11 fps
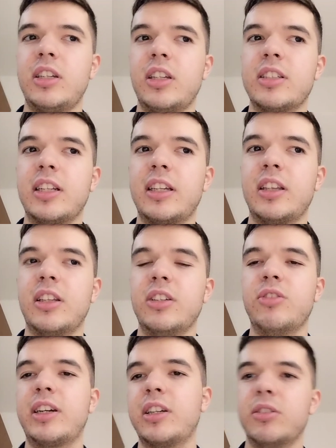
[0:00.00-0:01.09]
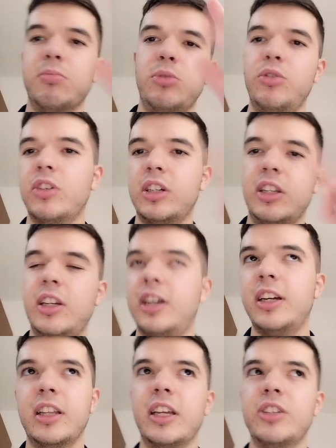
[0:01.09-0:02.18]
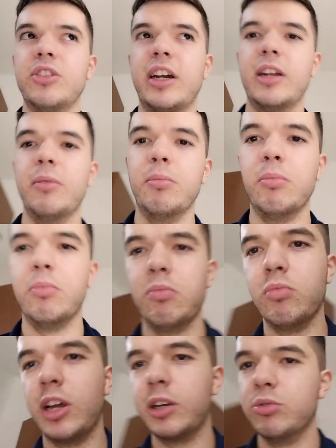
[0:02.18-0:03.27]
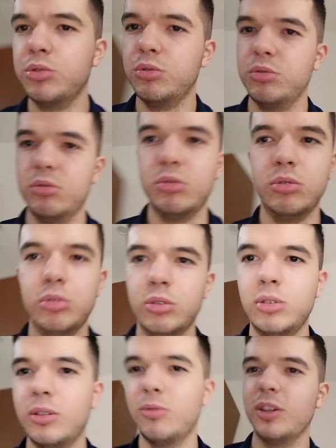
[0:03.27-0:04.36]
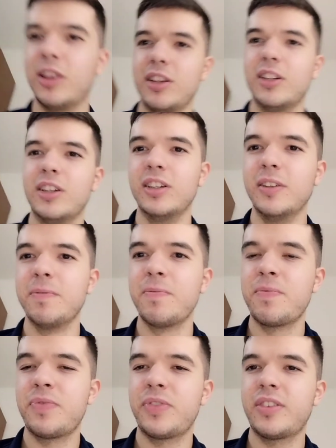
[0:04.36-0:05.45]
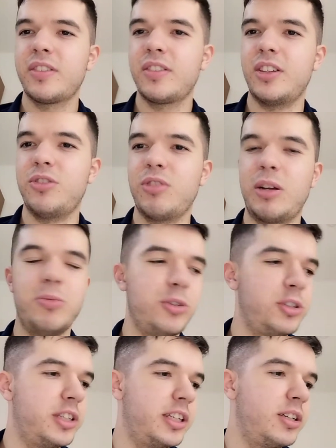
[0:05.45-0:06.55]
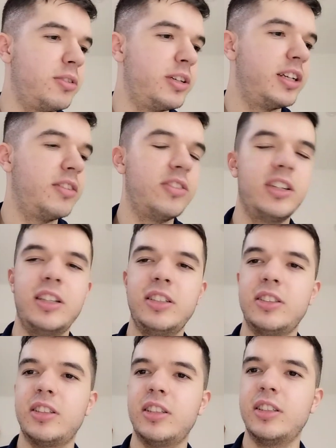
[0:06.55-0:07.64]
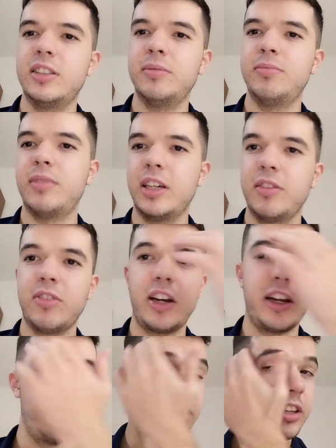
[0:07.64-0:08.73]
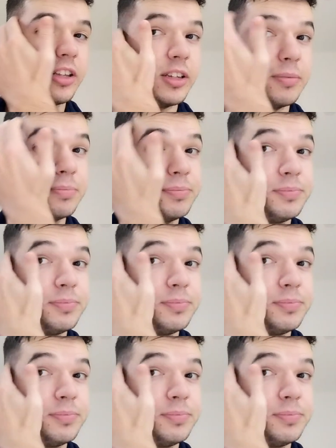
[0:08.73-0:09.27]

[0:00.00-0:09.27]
It's like the dragon's moving a lot and they're trying like with the trebuchet or whatever it is, the thing firing the